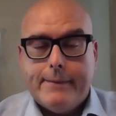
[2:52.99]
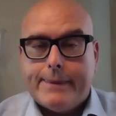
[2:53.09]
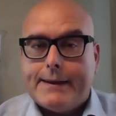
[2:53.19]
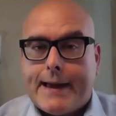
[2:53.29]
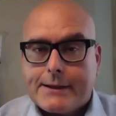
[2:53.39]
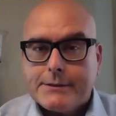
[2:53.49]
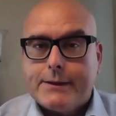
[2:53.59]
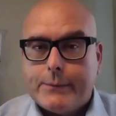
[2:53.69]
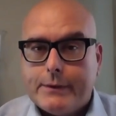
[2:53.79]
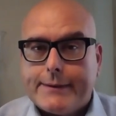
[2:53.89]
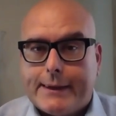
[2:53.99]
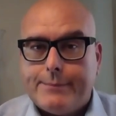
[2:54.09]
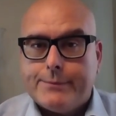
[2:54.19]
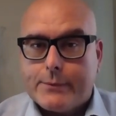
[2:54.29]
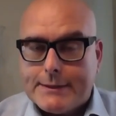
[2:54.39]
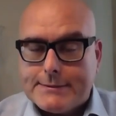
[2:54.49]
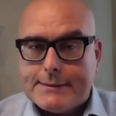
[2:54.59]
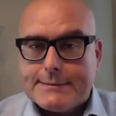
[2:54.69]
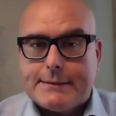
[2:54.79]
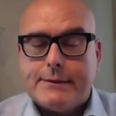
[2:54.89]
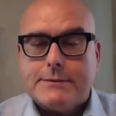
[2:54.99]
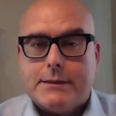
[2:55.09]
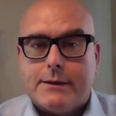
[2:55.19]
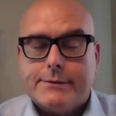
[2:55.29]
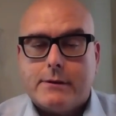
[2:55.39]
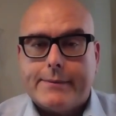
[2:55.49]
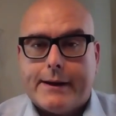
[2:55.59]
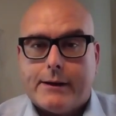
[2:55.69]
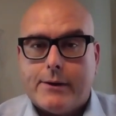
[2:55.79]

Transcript: that actually will keep the residents in those long term care